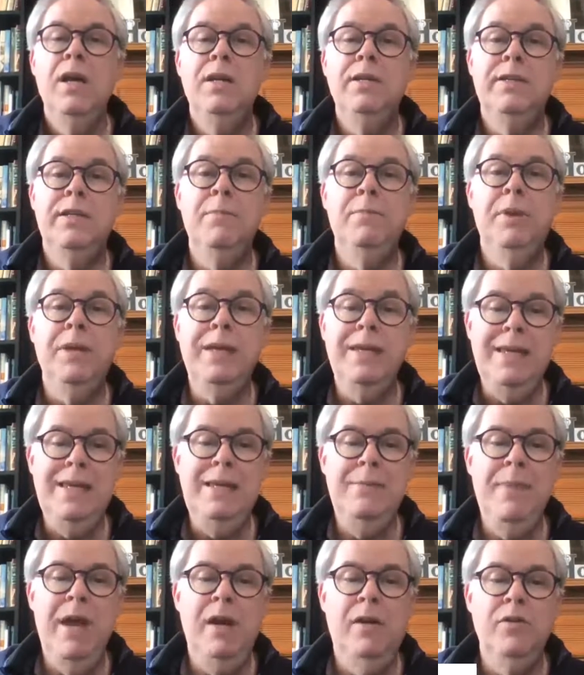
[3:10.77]
Simply
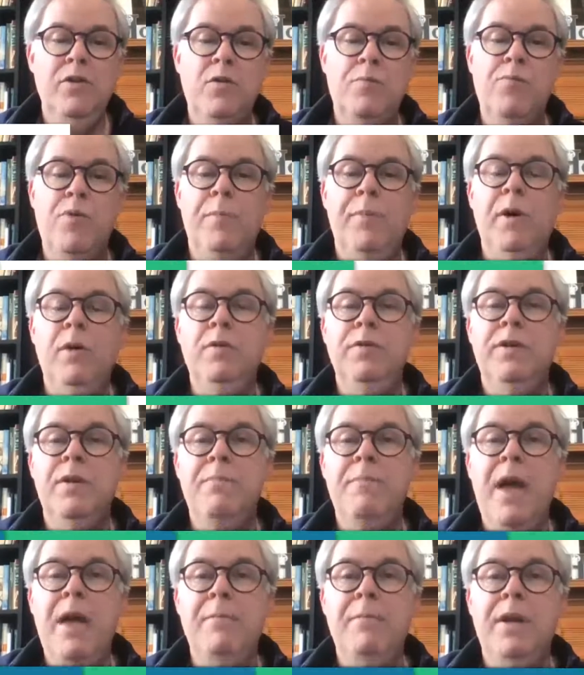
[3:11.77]
email your proposed
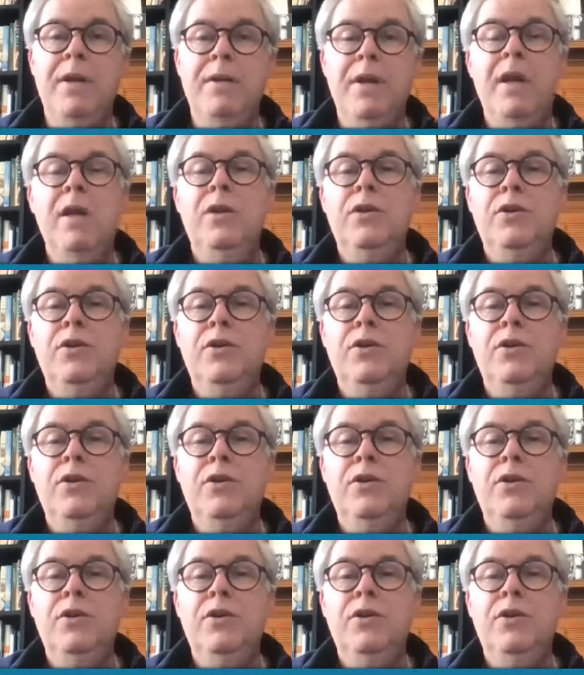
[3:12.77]
amendment